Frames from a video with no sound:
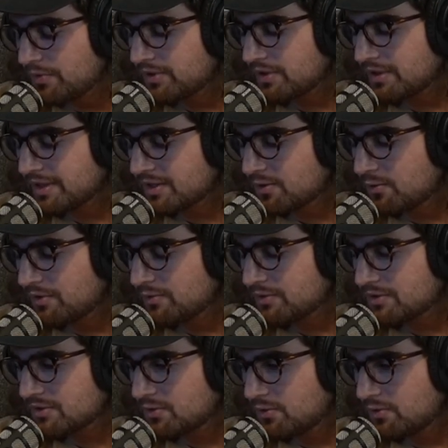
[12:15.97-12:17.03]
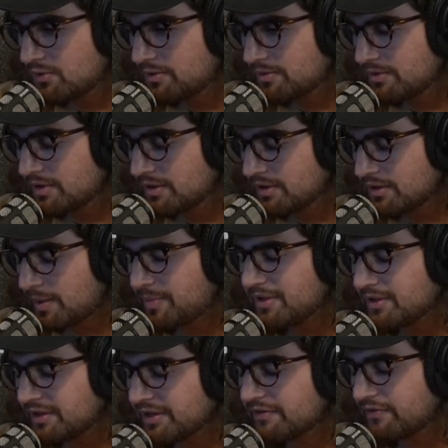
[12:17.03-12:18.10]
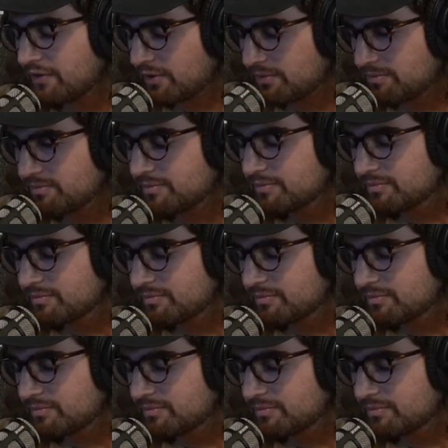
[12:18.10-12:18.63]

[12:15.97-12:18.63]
With the lick coin, what's cool, the lick phone,